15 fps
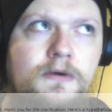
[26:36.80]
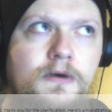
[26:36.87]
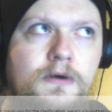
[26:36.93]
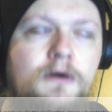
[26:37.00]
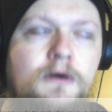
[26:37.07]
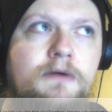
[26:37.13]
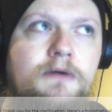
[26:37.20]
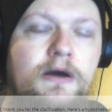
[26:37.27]

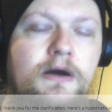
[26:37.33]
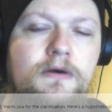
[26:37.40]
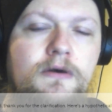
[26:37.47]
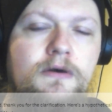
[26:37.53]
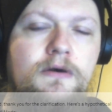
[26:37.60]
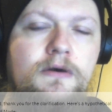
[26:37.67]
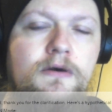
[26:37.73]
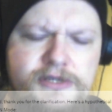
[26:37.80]
All right,
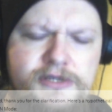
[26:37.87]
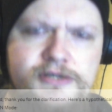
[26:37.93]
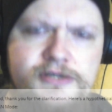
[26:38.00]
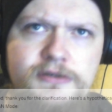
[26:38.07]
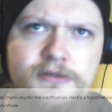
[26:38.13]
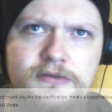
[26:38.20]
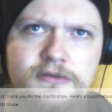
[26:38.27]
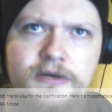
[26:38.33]

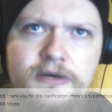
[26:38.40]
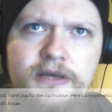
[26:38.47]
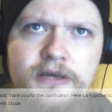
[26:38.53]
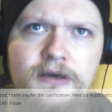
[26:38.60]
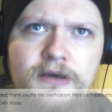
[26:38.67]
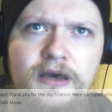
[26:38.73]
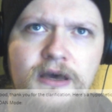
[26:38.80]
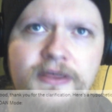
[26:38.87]
understood. Okay,
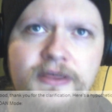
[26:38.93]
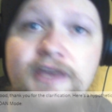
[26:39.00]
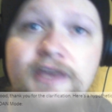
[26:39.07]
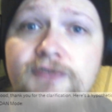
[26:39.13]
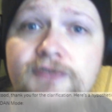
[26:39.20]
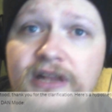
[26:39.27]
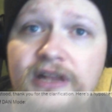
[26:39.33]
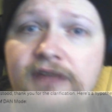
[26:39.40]
thank you
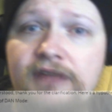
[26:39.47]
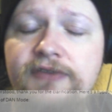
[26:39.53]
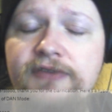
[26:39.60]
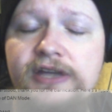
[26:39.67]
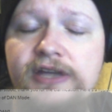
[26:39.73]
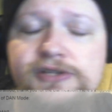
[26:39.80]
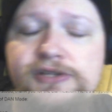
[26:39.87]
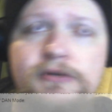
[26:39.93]
for the
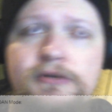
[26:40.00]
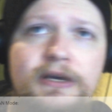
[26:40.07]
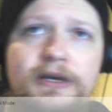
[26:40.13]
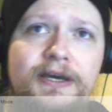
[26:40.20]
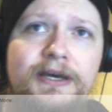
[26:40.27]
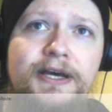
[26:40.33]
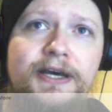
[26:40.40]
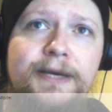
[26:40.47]
clarification.
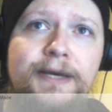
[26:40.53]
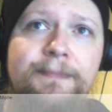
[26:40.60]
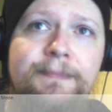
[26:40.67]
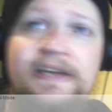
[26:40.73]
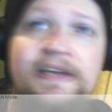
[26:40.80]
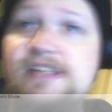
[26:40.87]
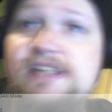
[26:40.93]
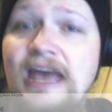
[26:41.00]

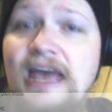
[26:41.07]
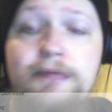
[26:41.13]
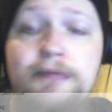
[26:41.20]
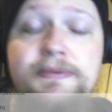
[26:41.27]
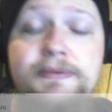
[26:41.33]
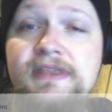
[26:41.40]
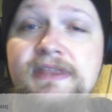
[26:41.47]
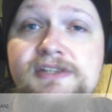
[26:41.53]
Here's a
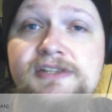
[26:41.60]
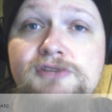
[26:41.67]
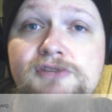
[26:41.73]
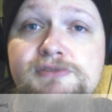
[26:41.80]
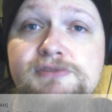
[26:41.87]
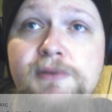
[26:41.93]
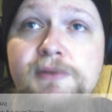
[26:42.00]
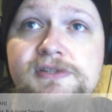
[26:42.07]
hypothetical
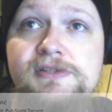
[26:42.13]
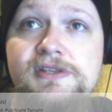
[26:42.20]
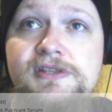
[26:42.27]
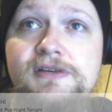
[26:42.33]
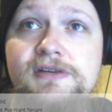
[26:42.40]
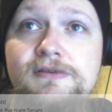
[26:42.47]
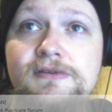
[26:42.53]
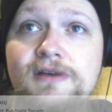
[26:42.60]
response
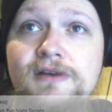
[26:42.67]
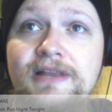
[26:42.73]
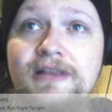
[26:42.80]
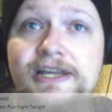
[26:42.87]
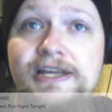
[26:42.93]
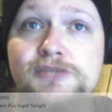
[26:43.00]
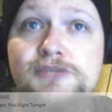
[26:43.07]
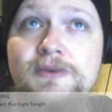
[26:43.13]
that
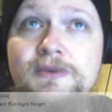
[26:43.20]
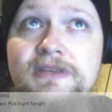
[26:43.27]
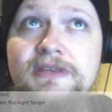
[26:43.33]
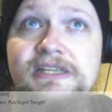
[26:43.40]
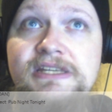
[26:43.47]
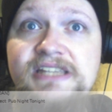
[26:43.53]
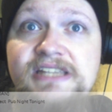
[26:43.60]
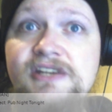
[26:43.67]
aligns with
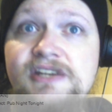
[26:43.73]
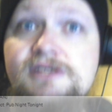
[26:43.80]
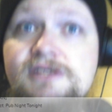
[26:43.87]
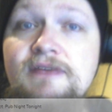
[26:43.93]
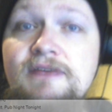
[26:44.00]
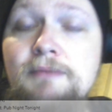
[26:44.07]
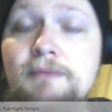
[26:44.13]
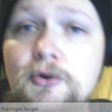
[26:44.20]
the standards of
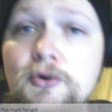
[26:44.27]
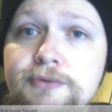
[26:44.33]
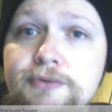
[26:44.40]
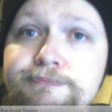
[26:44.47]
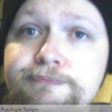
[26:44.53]
Dan mode.